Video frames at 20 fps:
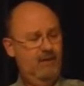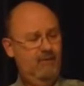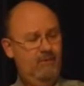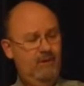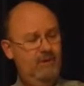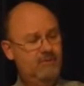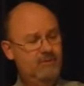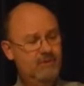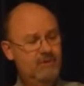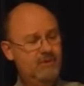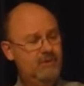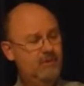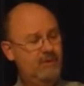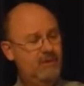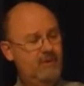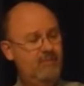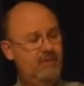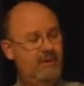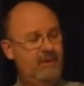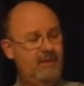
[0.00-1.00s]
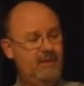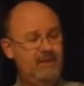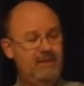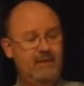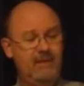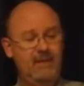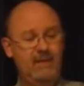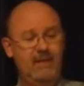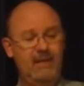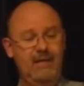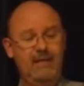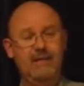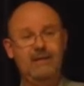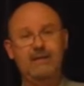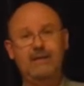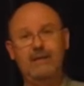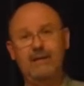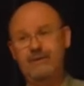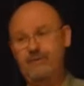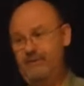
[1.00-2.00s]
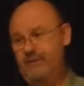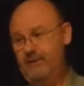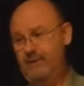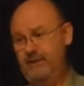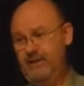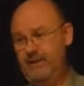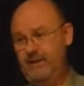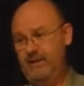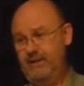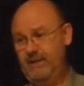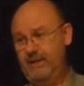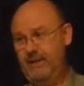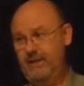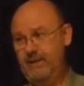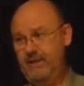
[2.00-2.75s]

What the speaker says: Well, we're still not making tea like it does in the